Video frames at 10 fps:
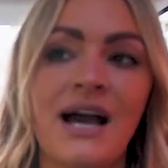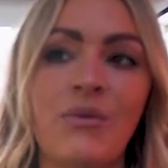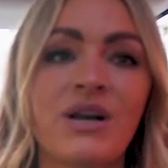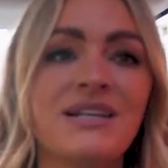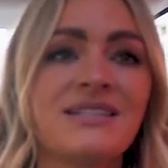
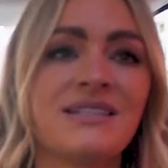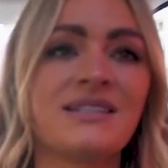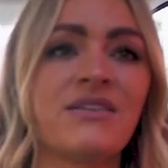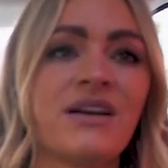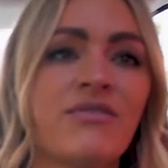And when I say
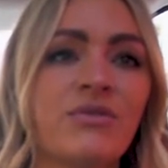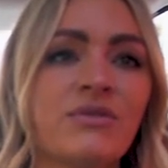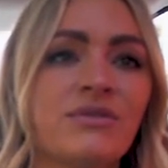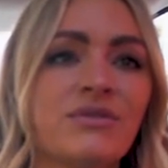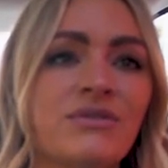Surrey, oh, everyone,
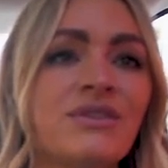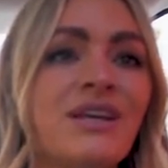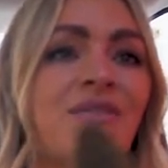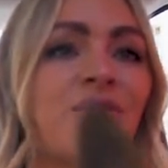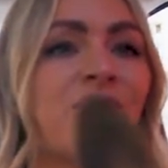Surrey, okay, yeah.
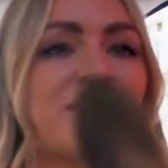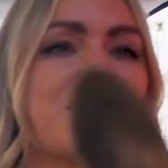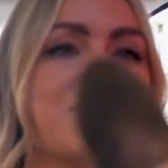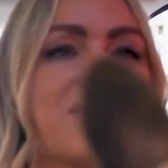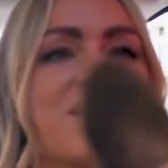Yeah, everyone thinks,
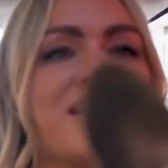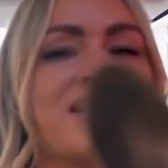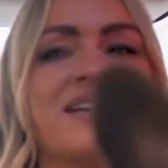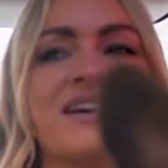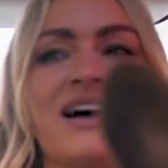oh, Surrey.
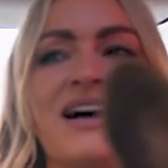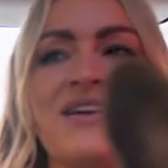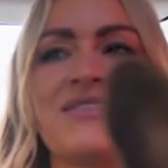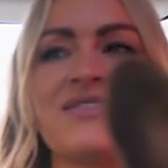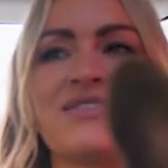
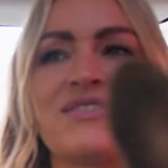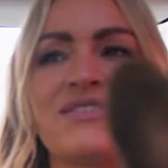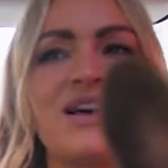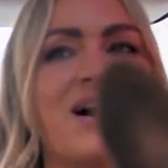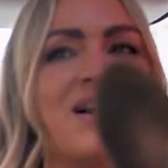Cobham. Um,
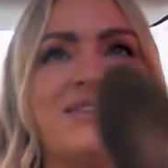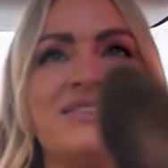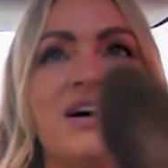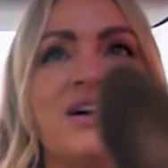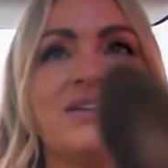no,
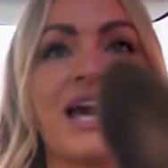no,